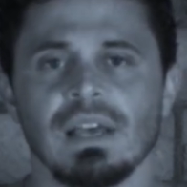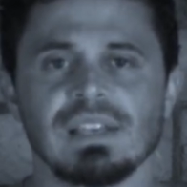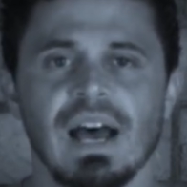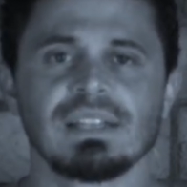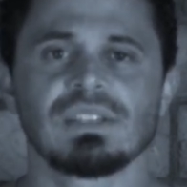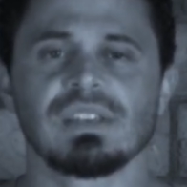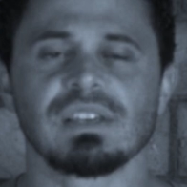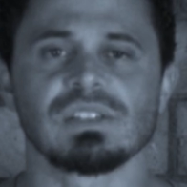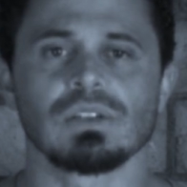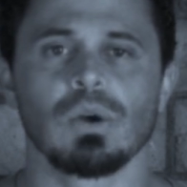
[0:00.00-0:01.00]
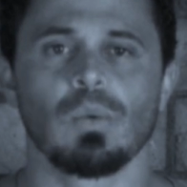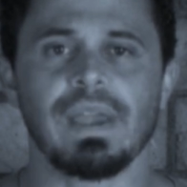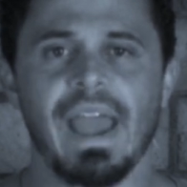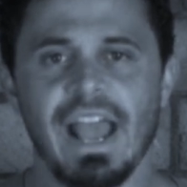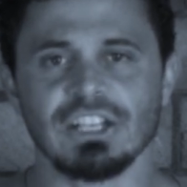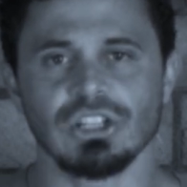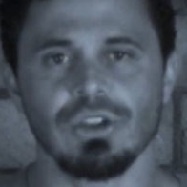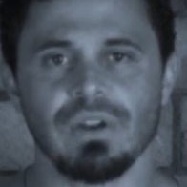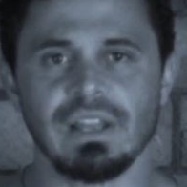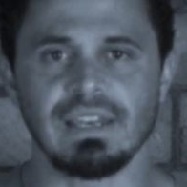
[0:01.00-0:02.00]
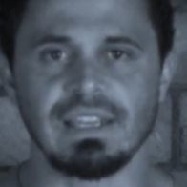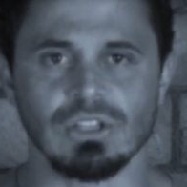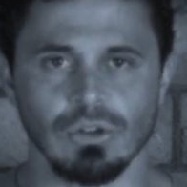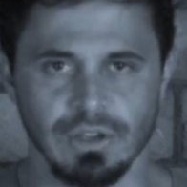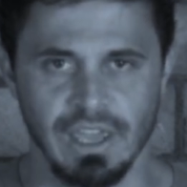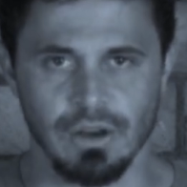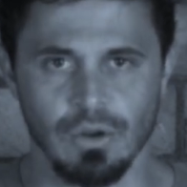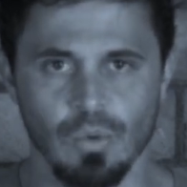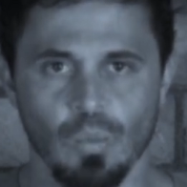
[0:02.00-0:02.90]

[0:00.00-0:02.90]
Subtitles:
To answer this, we actually really need to look at